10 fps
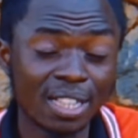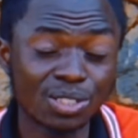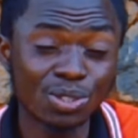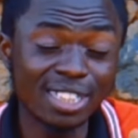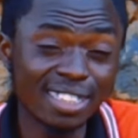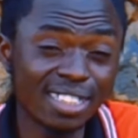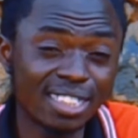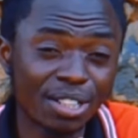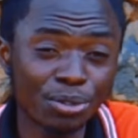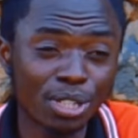So this is
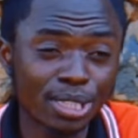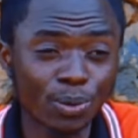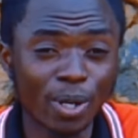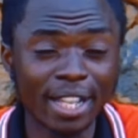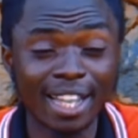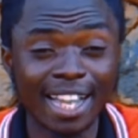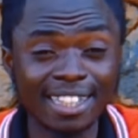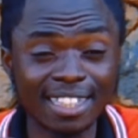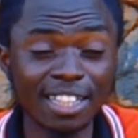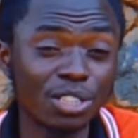the reason as why I
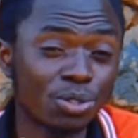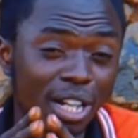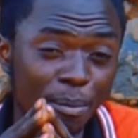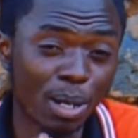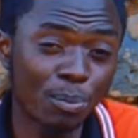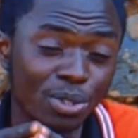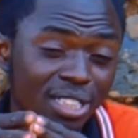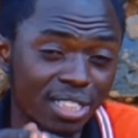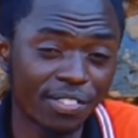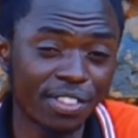decided to come up
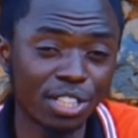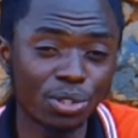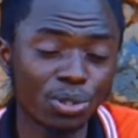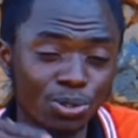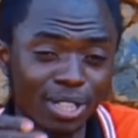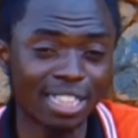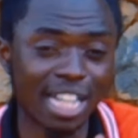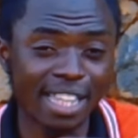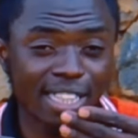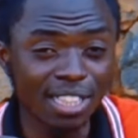with this video so that
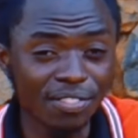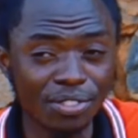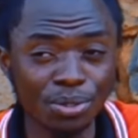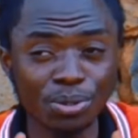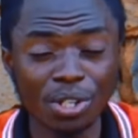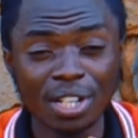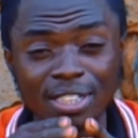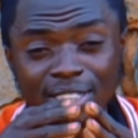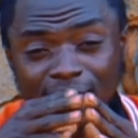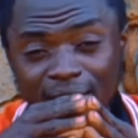I give you
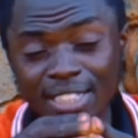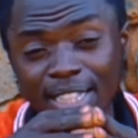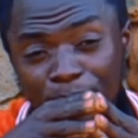the